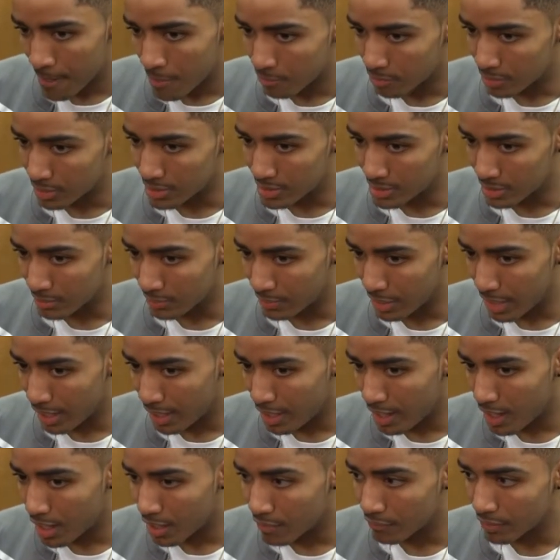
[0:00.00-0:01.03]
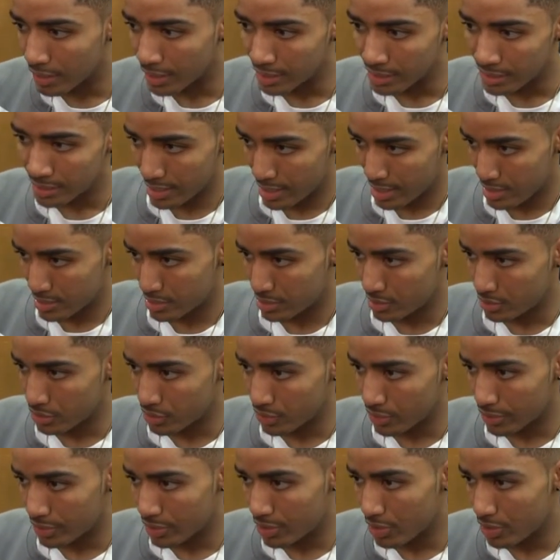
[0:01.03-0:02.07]
with the team they have, like, he has to
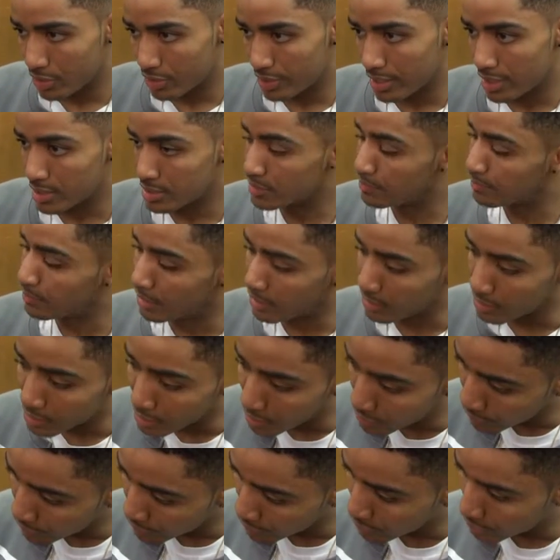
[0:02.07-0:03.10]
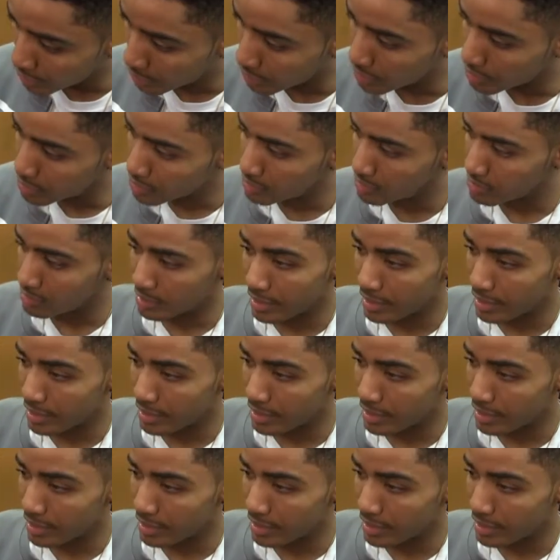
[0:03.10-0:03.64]
do it all. He has to play defense.